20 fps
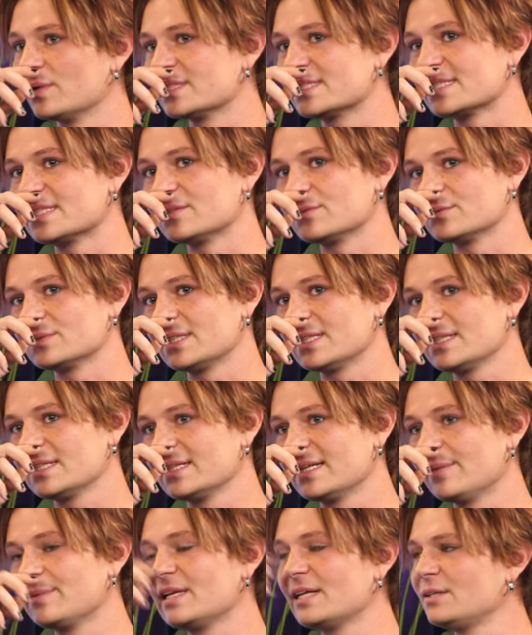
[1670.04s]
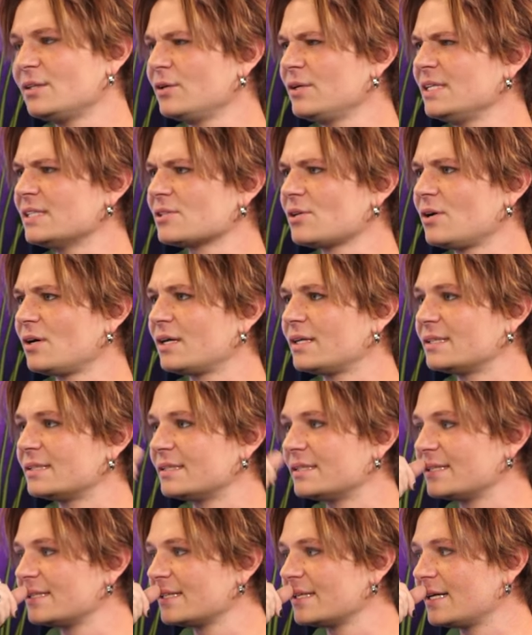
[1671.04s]
was it? I mean, I know he's
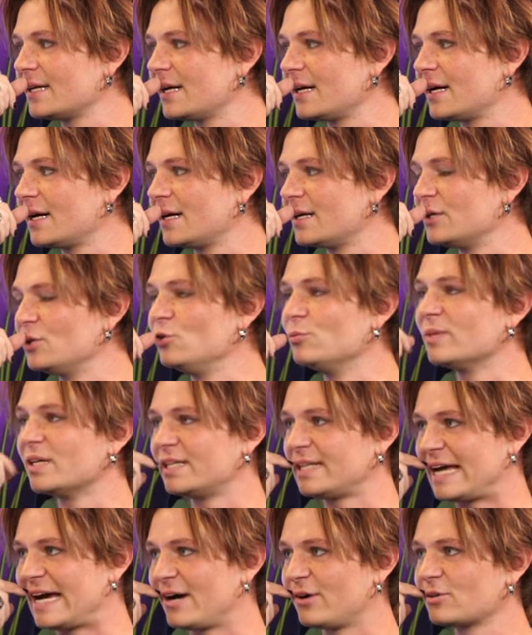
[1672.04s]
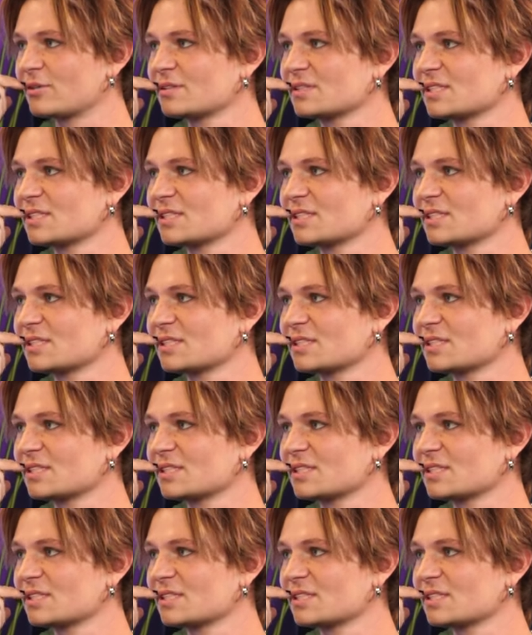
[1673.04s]
on Uma now.